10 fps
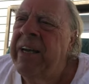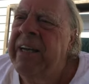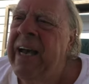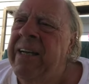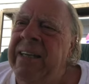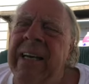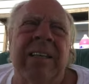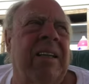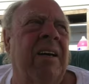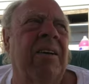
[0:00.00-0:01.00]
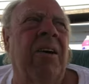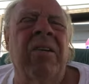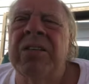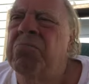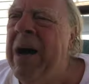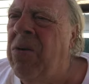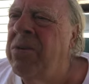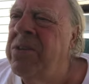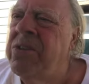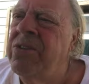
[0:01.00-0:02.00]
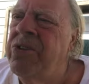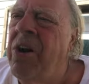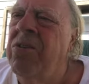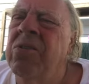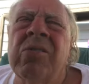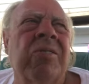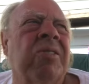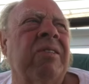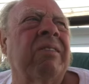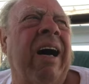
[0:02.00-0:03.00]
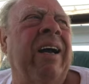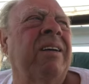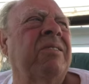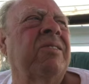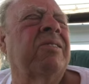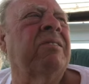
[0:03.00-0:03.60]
They can't get to all these mountainous and jungles and islands,